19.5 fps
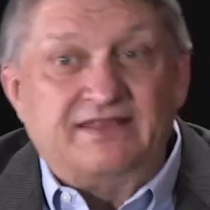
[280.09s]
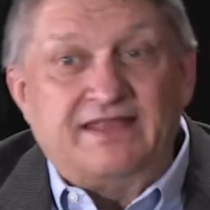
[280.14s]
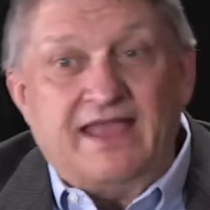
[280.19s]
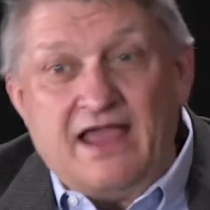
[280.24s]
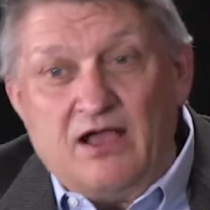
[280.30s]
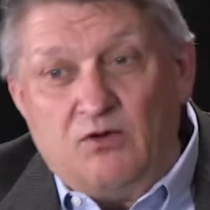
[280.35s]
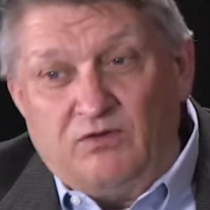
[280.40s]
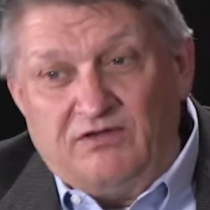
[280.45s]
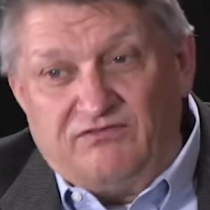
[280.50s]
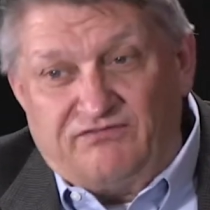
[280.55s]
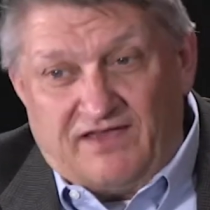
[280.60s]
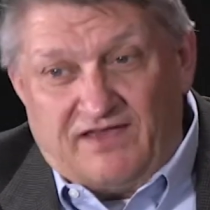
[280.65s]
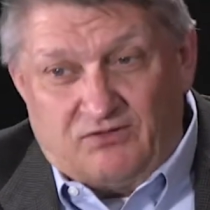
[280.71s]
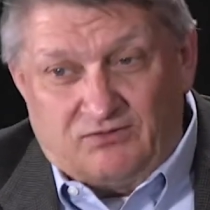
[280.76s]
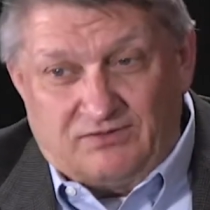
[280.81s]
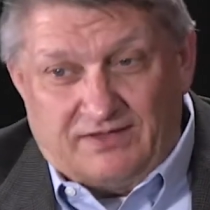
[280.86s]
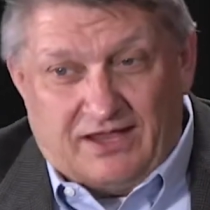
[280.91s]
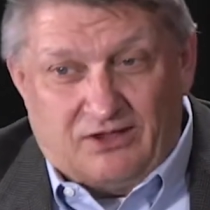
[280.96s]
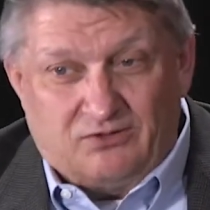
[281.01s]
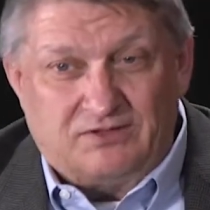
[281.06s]
And now we
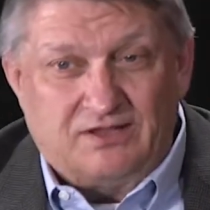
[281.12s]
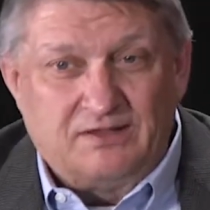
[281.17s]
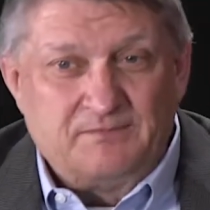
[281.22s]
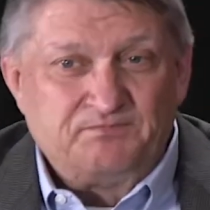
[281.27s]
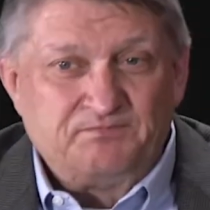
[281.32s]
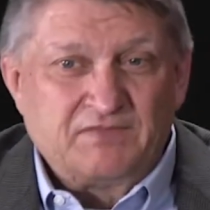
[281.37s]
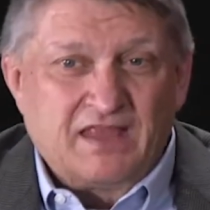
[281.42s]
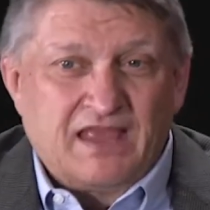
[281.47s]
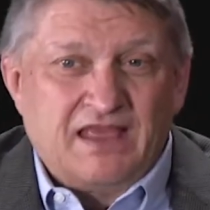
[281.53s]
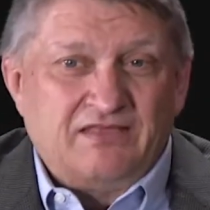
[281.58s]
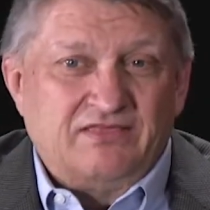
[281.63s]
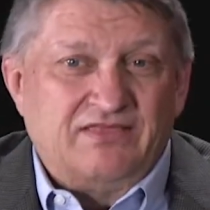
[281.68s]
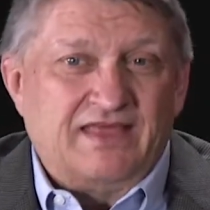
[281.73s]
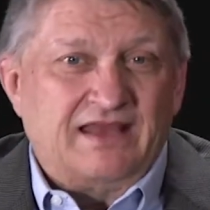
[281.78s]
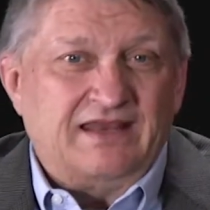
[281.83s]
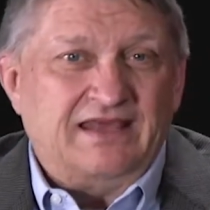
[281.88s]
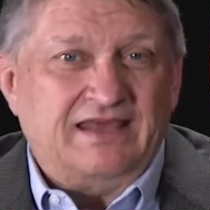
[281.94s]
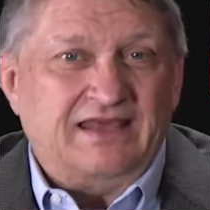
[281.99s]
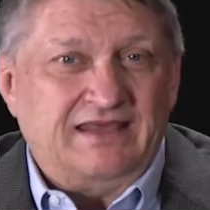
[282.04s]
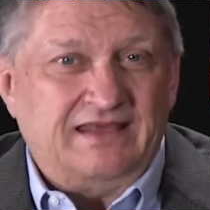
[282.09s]
found out
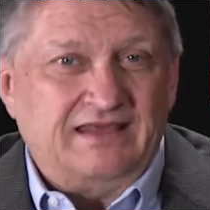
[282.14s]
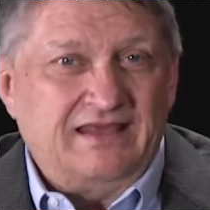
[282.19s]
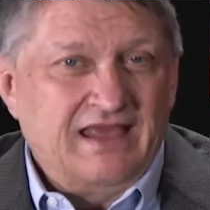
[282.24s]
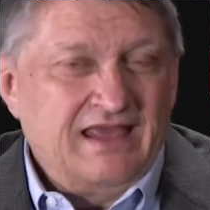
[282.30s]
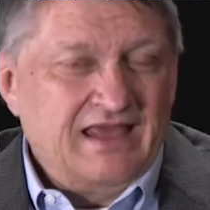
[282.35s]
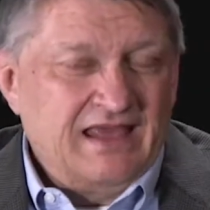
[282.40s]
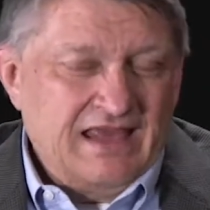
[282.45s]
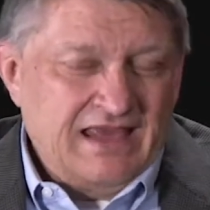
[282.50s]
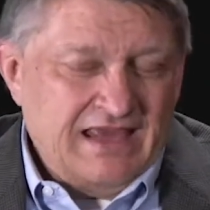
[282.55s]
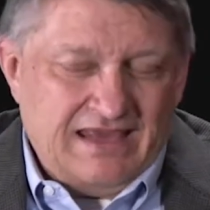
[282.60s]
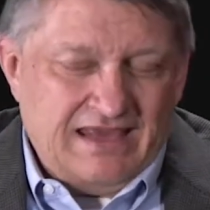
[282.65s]
that he